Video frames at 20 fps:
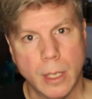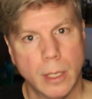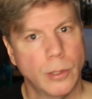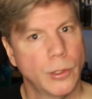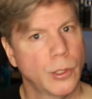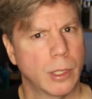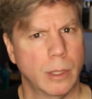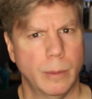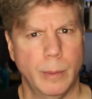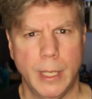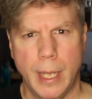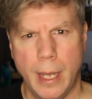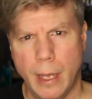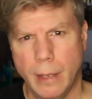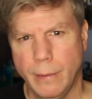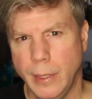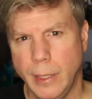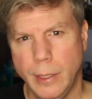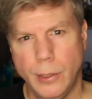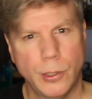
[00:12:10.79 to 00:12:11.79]
It's gonna be
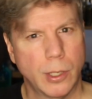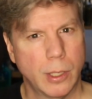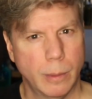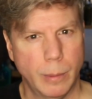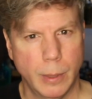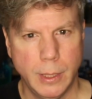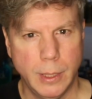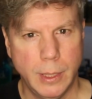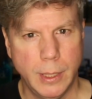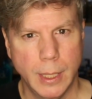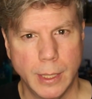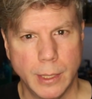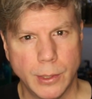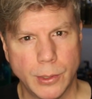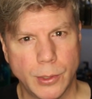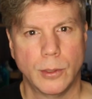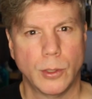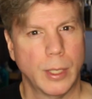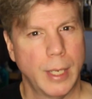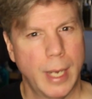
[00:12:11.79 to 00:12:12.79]
heavy, it's gonna be
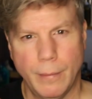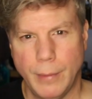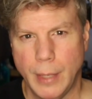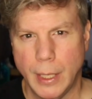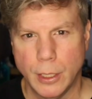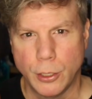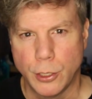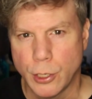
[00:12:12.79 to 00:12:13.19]
dense, it's gonna have that